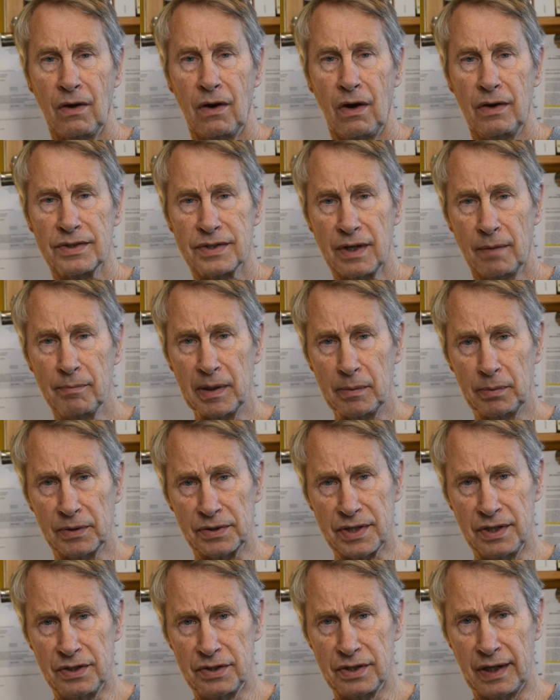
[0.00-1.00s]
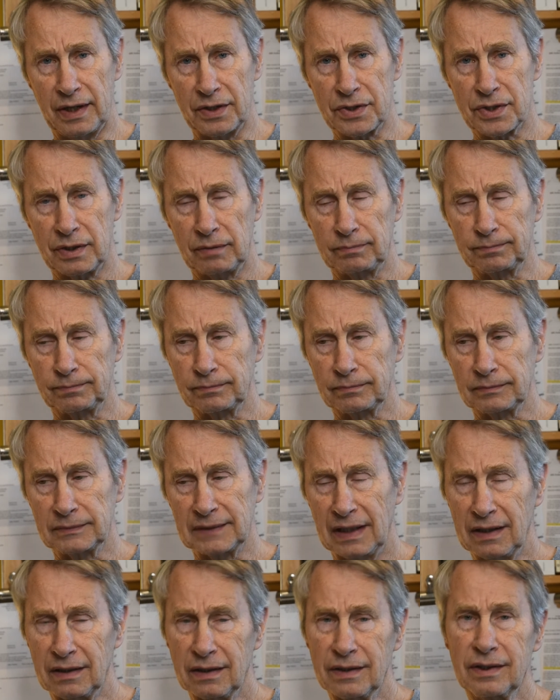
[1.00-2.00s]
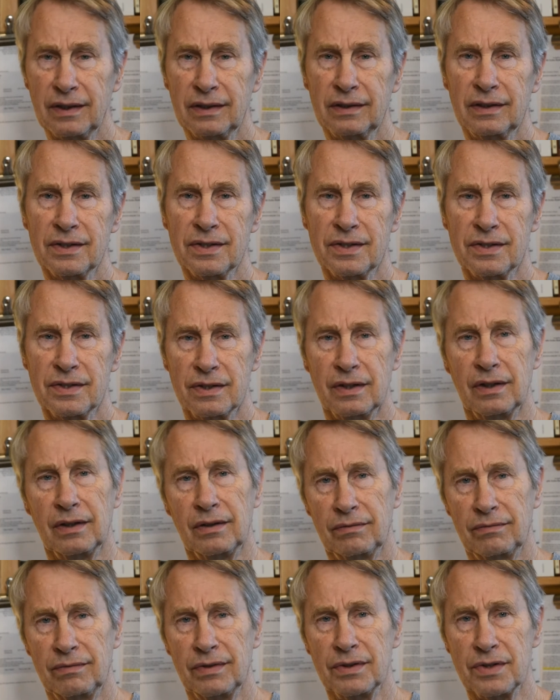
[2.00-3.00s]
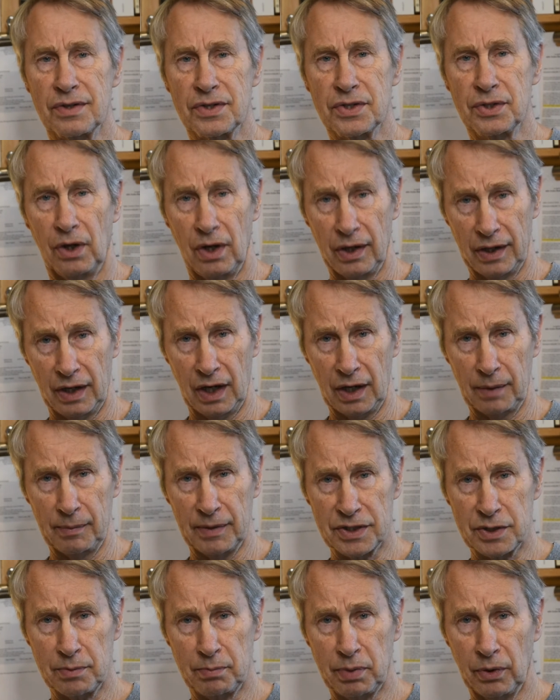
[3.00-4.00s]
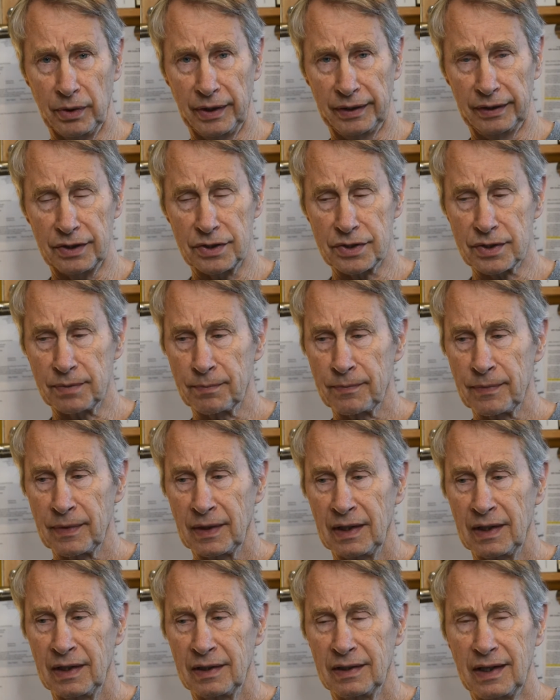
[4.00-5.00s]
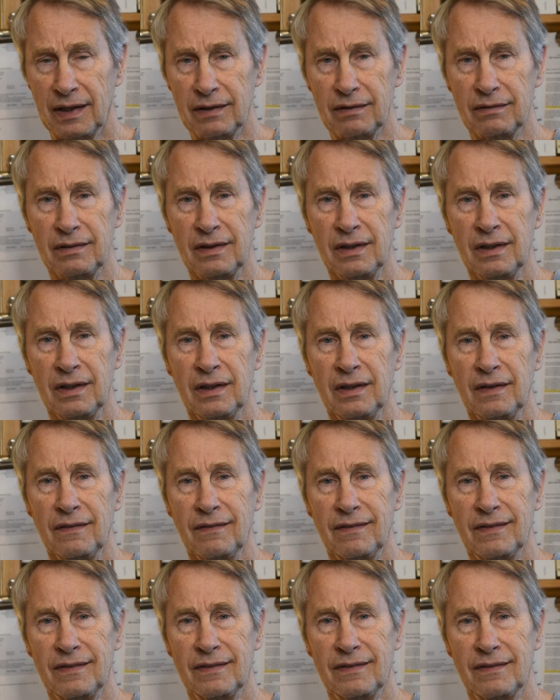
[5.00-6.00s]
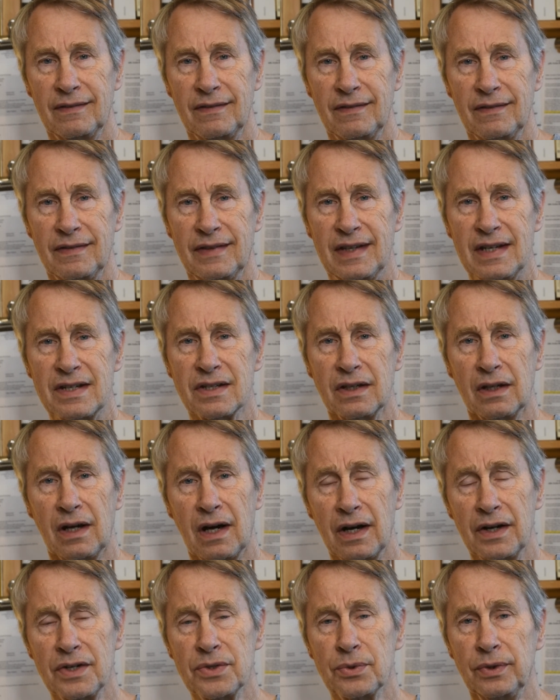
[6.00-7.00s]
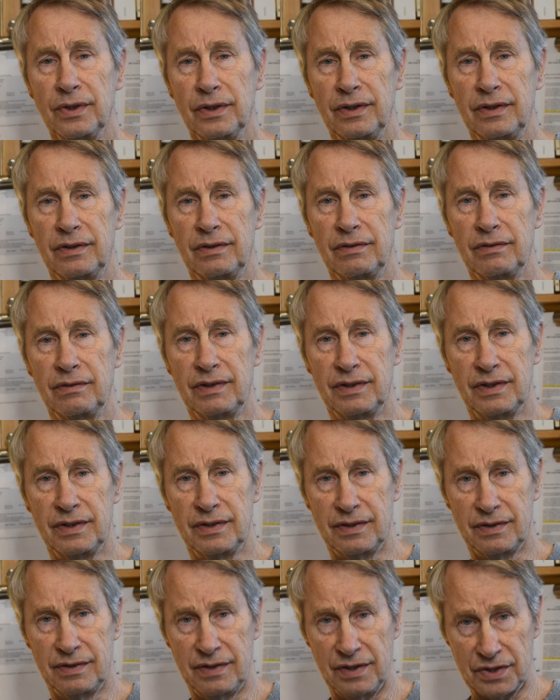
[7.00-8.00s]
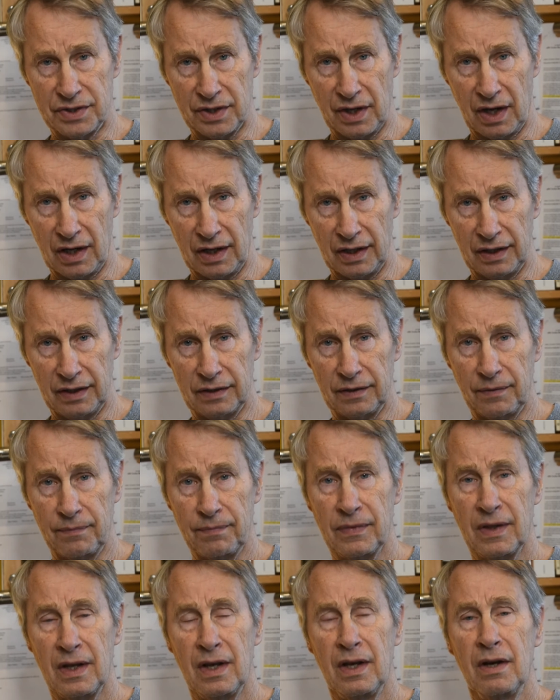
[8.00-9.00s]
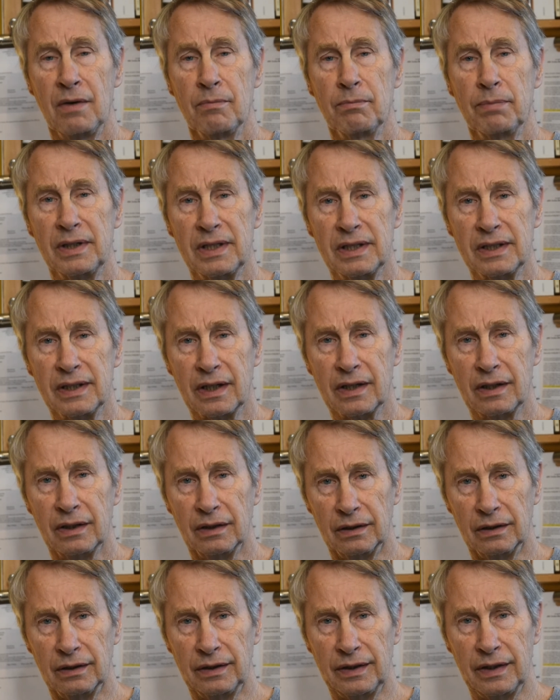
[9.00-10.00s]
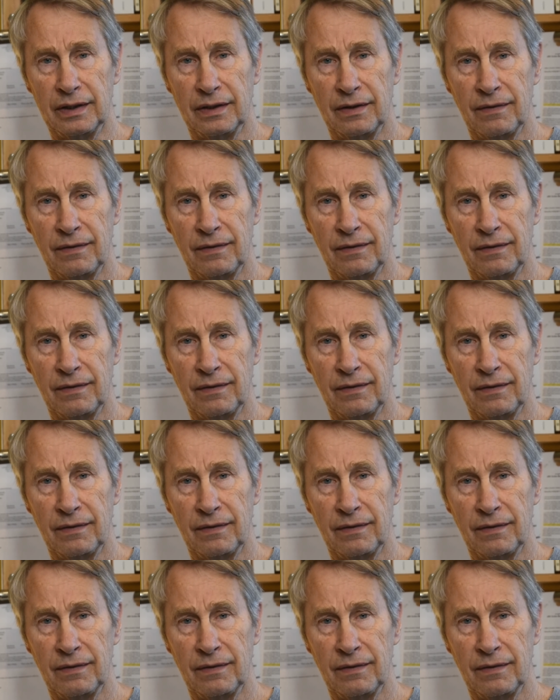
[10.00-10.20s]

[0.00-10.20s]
Some people suggest, and I think there's a strong argument supporting this, that these lines were designed particularly